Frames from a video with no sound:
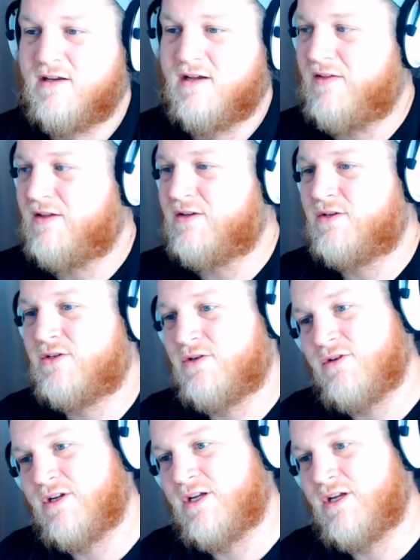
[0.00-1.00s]
and then
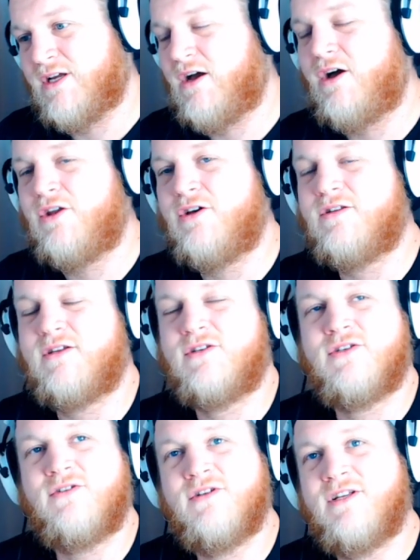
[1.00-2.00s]
Sunday. Oh no, it's
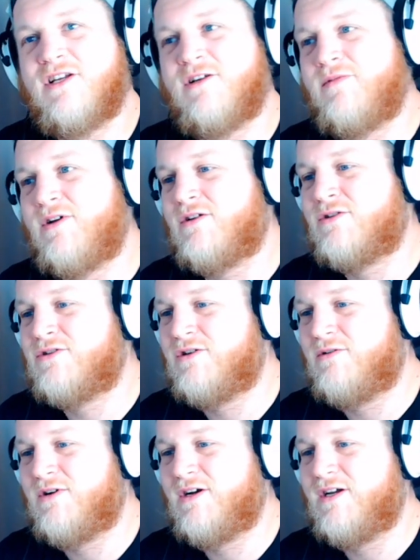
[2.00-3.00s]
Sunday. You'd be all shut,
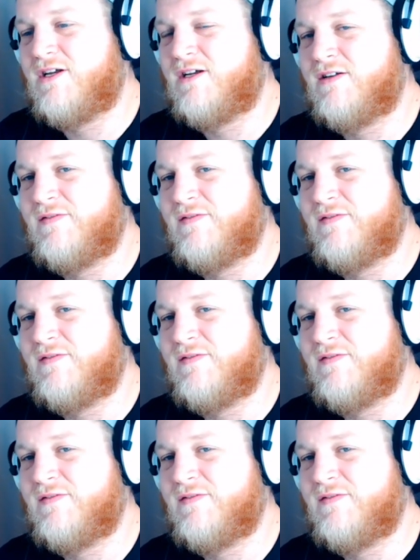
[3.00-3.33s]
won't you?